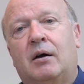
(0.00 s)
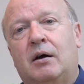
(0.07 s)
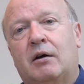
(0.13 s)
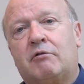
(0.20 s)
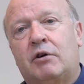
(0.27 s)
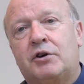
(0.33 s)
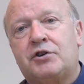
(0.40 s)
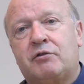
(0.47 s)

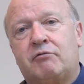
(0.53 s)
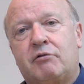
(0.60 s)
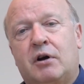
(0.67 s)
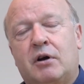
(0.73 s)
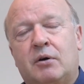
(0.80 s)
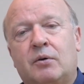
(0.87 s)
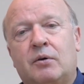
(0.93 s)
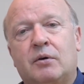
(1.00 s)
across the
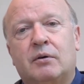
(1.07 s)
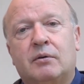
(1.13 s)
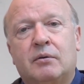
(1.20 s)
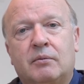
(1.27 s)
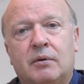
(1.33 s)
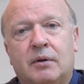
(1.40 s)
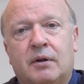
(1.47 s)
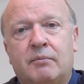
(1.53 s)
road
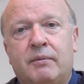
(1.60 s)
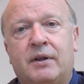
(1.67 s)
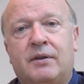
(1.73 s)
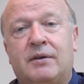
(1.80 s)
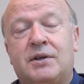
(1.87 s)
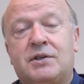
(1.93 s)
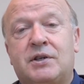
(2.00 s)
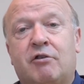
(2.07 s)
the
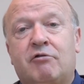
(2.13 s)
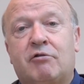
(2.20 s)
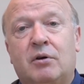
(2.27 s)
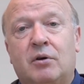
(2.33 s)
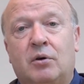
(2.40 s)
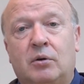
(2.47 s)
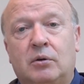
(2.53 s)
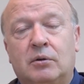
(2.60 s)
Methodist Central
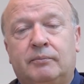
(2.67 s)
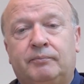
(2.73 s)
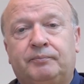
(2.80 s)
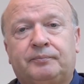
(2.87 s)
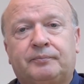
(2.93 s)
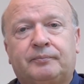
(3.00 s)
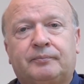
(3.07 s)
Hall,